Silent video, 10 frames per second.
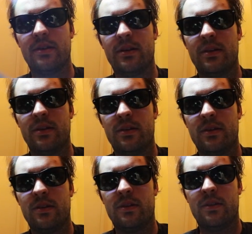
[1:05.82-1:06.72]

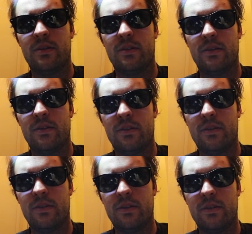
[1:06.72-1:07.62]

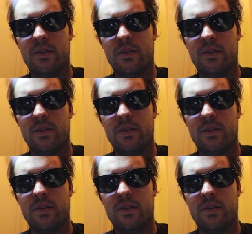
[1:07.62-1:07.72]
No one is speaking in this clip.